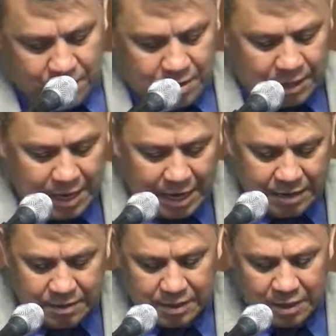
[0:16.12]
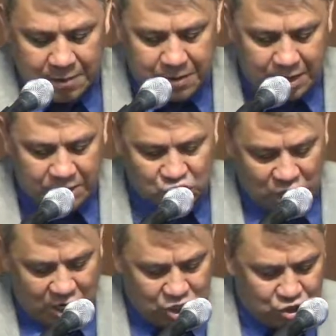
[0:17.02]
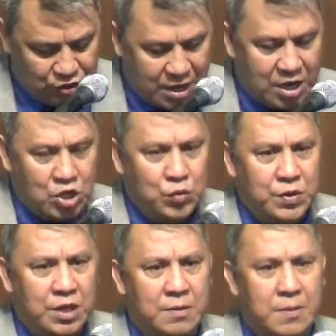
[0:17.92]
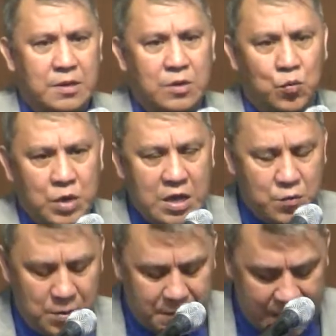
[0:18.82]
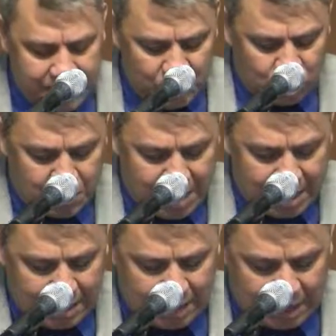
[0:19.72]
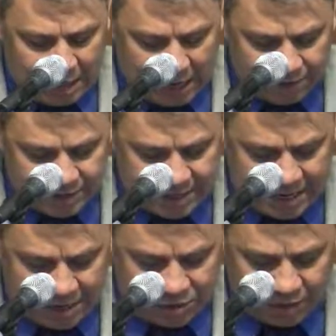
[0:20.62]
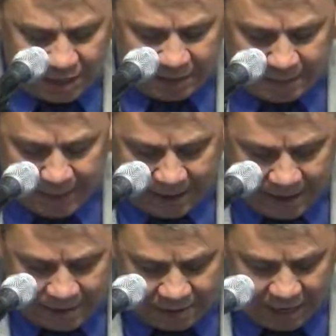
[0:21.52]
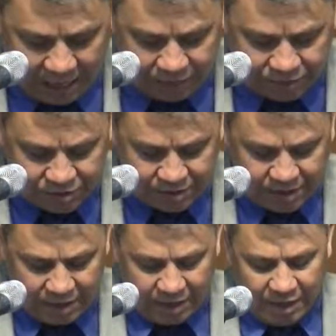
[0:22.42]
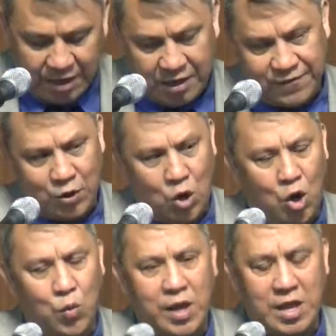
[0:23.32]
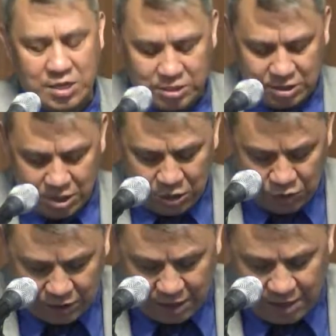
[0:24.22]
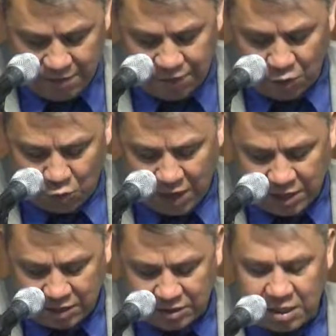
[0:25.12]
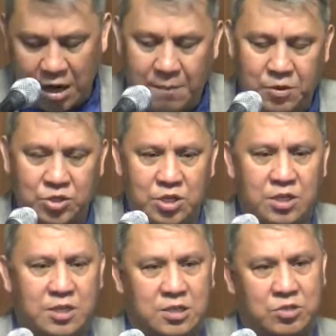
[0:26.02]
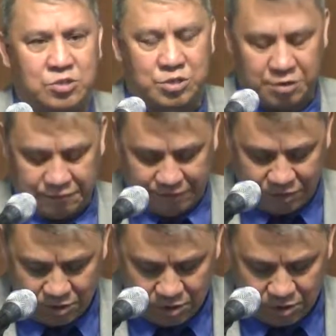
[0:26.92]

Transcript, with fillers: again, let me challenge you that you will we will be able to make our lives count and impact other lives if we're always looking for ways and opportunities to serve